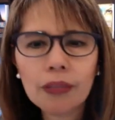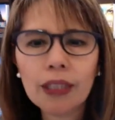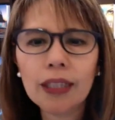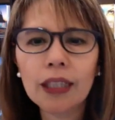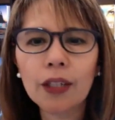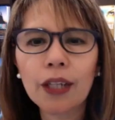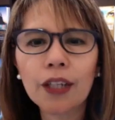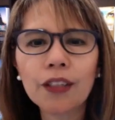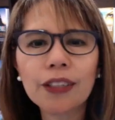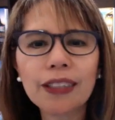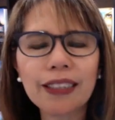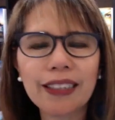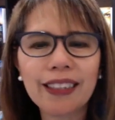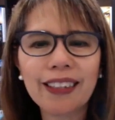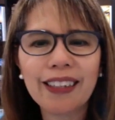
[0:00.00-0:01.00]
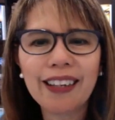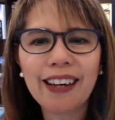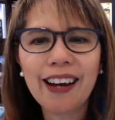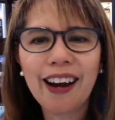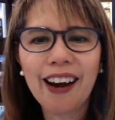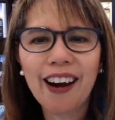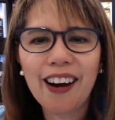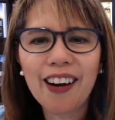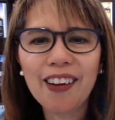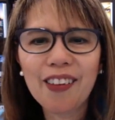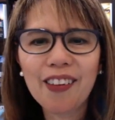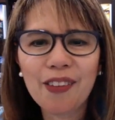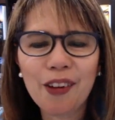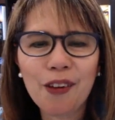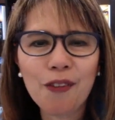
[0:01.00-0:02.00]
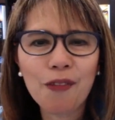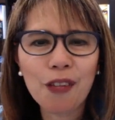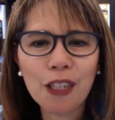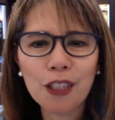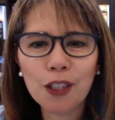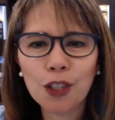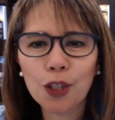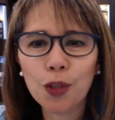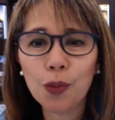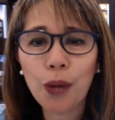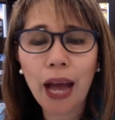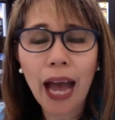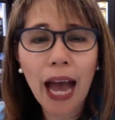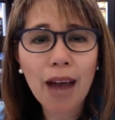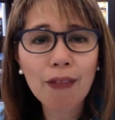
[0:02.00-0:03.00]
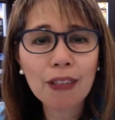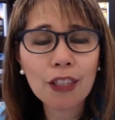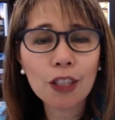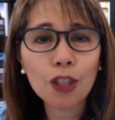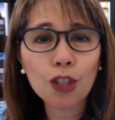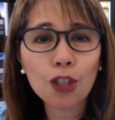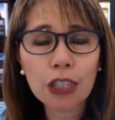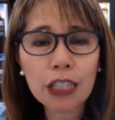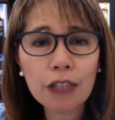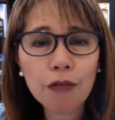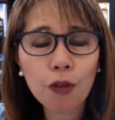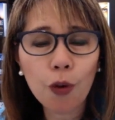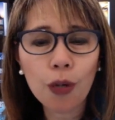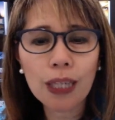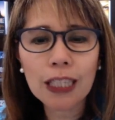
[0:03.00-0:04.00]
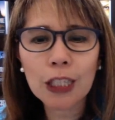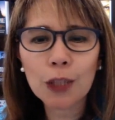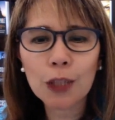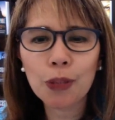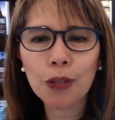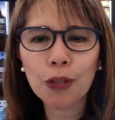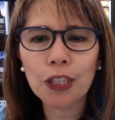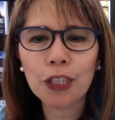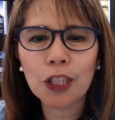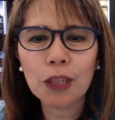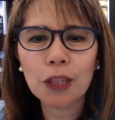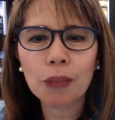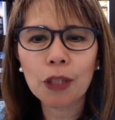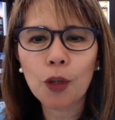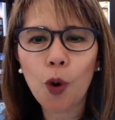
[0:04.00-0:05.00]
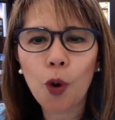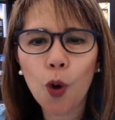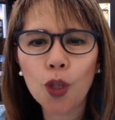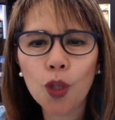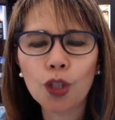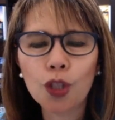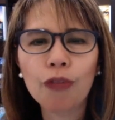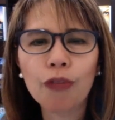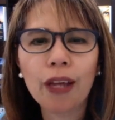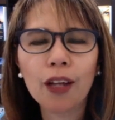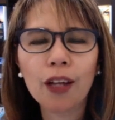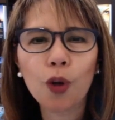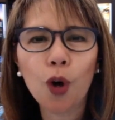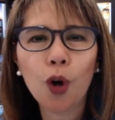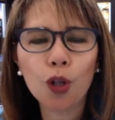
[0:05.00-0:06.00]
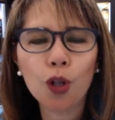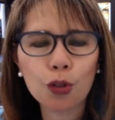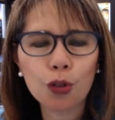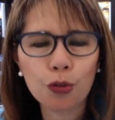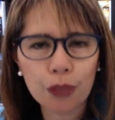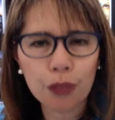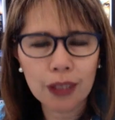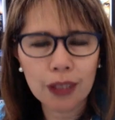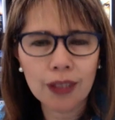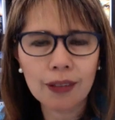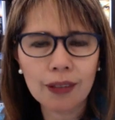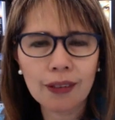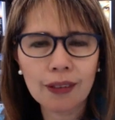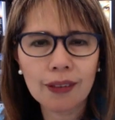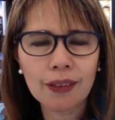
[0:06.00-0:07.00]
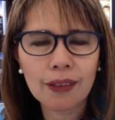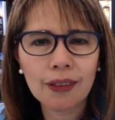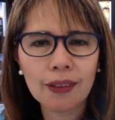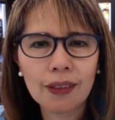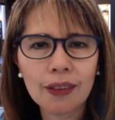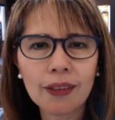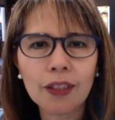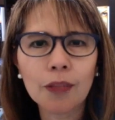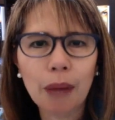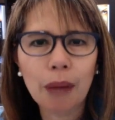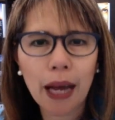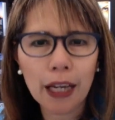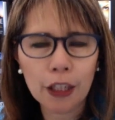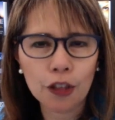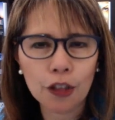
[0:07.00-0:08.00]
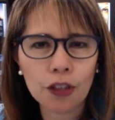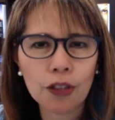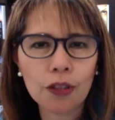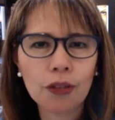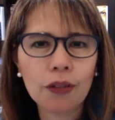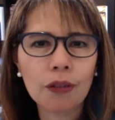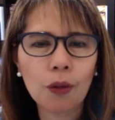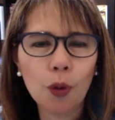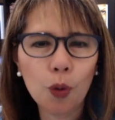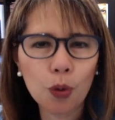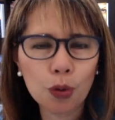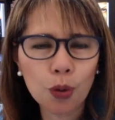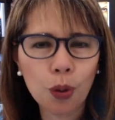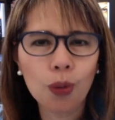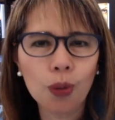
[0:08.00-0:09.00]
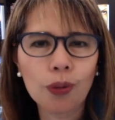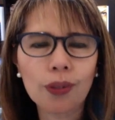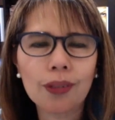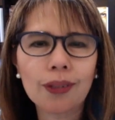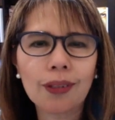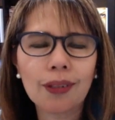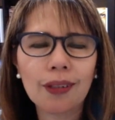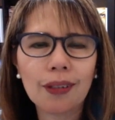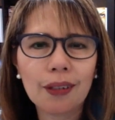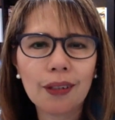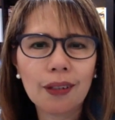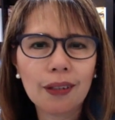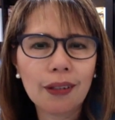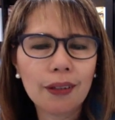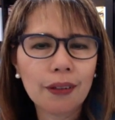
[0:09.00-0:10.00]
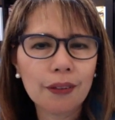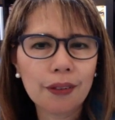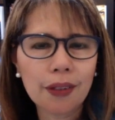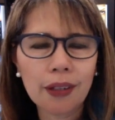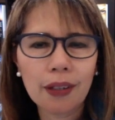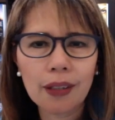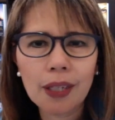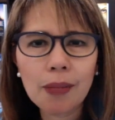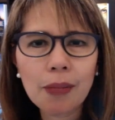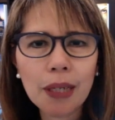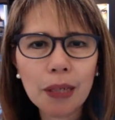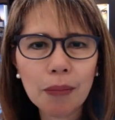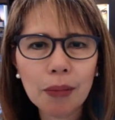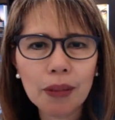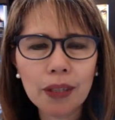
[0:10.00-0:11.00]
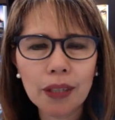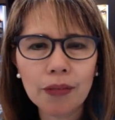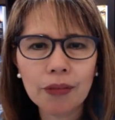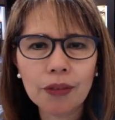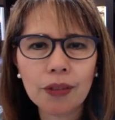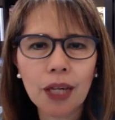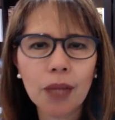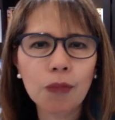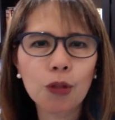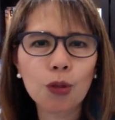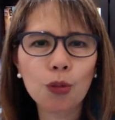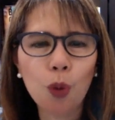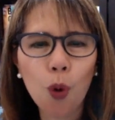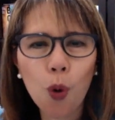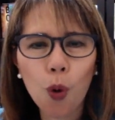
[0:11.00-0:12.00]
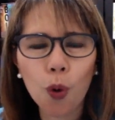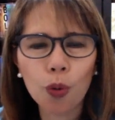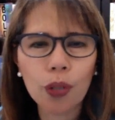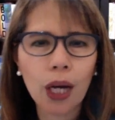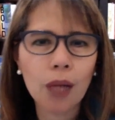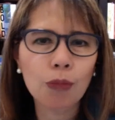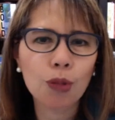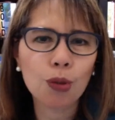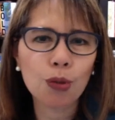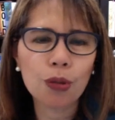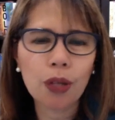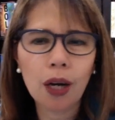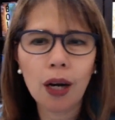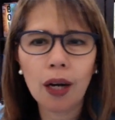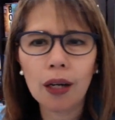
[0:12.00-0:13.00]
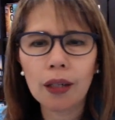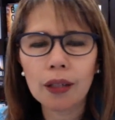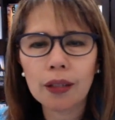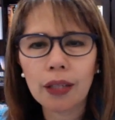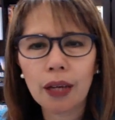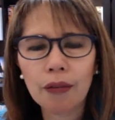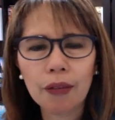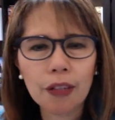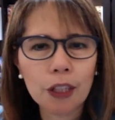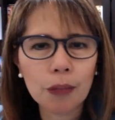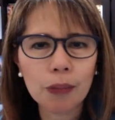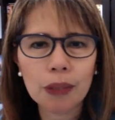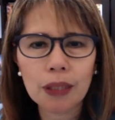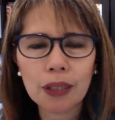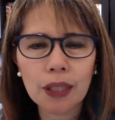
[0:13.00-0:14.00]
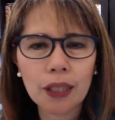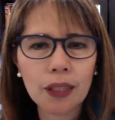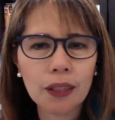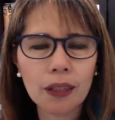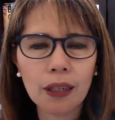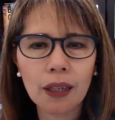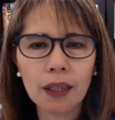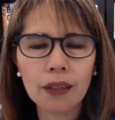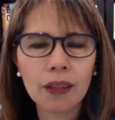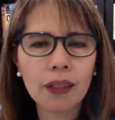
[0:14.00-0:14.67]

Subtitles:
Letter D. Are there things you haven't achieved or experienced because you've held on to these baggages, the old goals, the limiting beliefs? I'm too old. I'm too young. Everything's been said and done.